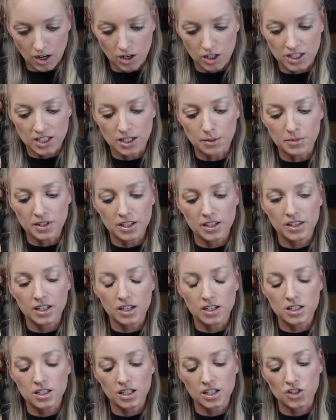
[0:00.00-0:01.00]
Some of the
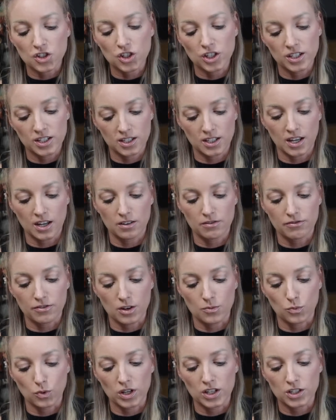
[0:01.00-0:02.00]
things that she said
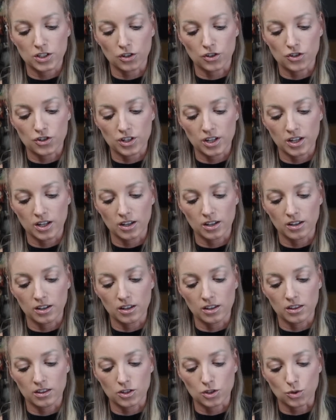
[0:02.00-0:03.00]
from
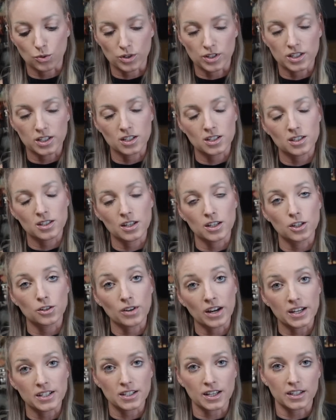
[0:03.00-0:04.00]
researching the sources that you
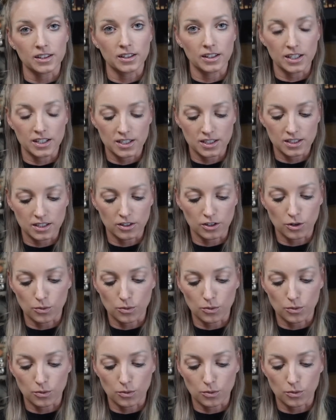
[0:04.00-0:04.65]
guys had listed,